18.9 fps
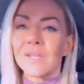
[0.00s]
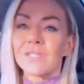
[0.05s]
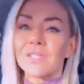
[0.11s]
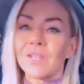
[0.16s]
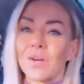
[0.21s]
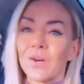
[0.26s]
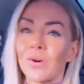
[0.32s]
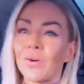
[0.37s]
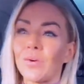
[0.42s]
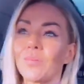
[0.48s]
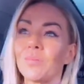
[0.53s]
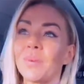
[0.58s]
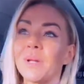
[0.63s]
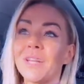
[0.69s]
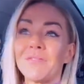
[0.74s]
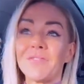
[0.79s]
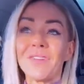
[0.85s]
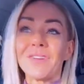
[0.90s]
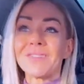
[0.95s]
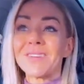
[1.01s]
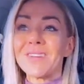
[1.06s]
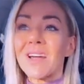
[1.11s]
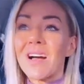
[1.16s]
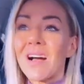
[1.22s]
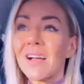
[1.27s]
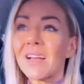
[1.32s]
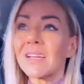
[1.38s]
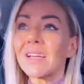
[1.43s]
So, but if you're
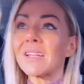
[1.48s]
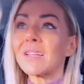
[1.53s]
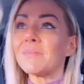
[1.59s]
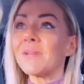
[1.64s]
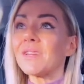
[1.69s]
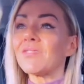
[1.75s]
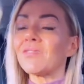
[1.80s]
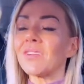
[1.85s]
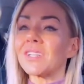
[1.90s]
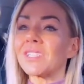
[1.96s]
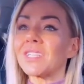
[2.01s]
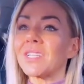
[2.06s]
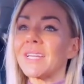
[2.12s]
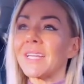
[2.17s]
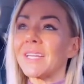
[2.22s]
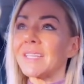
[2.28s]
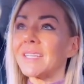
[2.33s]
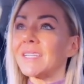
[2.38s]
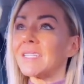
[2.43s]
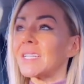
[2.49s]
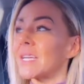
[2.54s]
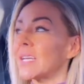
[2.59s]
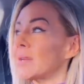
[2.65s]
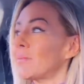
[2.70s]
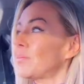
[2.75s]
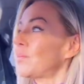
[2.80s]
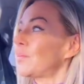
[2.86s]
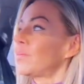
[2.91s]
not going to be crushing it in the
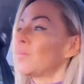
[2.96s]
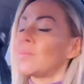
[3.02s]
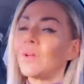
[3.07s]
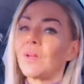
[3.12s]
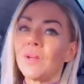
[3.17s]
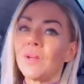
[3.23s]
gym,